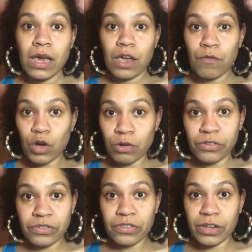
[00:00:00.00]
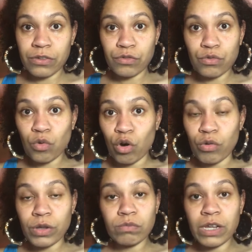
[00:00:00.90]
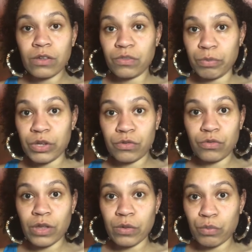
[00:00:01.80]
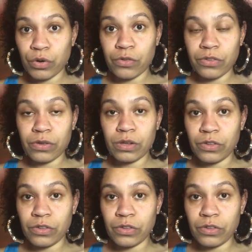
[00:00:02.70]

And Wallace decides to go and like speak to that person,